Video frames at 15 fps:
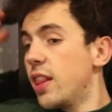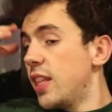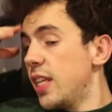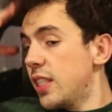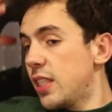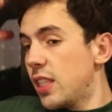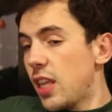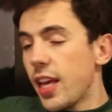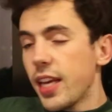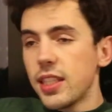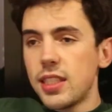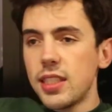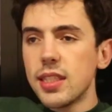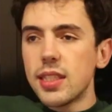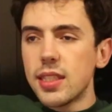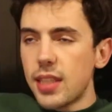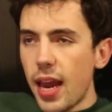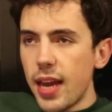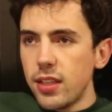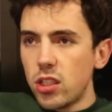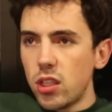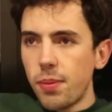This, like, it's
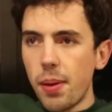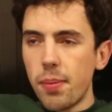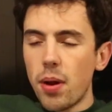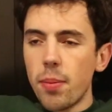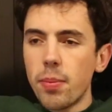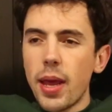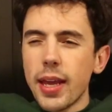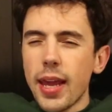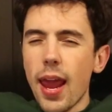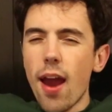insane to me, but I'm like,